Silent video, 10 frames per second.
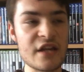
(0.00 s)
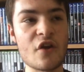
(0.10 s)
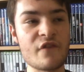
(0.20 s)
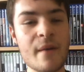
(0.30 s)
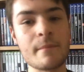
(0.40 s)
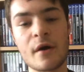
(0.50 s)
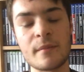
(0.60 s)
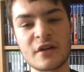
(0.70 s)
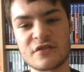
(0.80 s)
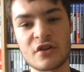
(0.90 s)

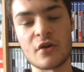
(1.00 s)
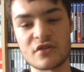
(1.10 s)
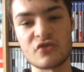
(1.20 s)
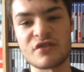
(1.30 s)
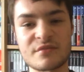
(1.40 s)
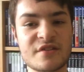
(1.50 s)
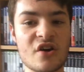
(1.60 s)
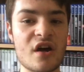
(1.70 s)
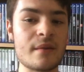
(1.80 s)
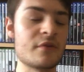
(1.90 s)
November, because, you know,
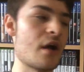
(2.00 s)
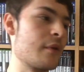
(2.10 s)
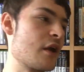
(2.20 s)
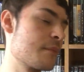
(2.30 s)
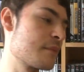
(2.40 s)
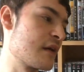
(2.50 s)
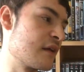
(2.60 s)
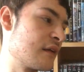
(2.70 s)
Christmas time coming up.